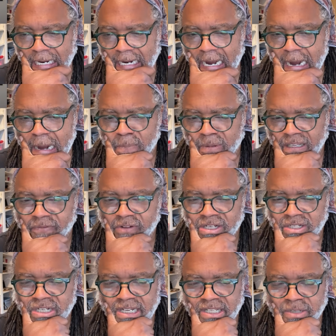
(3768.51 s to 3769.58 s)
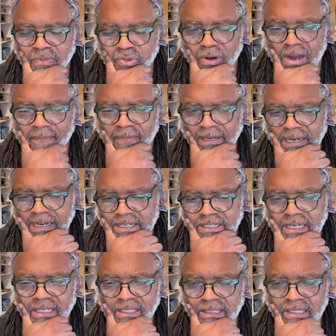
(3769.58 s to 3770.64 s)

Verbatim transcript: I, I believe he's done some traveling and has,